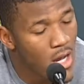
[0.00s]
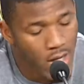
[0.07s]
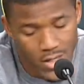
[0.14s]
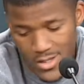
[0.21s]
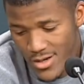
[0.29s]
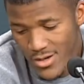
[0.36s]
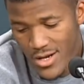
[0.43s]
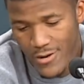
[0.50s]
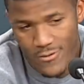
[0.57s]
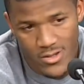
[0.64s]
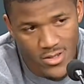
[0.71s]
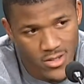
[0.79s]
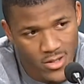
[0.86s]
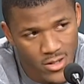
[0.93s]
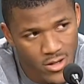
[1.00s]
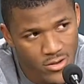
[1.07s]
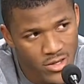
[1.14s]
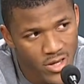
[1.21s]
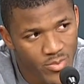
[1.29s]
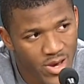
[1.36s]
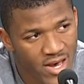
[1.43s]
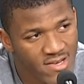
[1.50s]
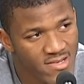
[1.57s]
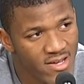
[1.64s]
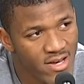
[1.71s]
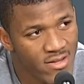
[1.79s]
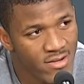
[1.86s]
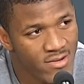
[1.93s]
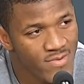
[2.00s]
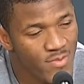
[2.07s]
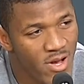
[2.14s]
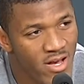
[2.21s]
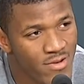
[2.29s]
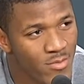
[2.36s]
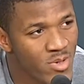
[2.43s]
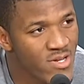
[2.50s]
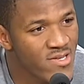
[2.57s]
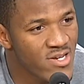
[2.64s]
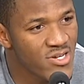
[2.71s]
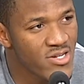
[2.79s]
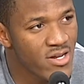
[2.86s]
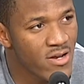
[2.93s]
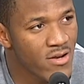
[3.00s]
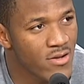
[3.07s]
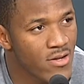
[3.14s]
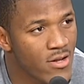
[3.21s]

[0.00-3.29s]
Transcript: Uh, no, not really. You know, you get past that, then it's probably going to be a touchdown.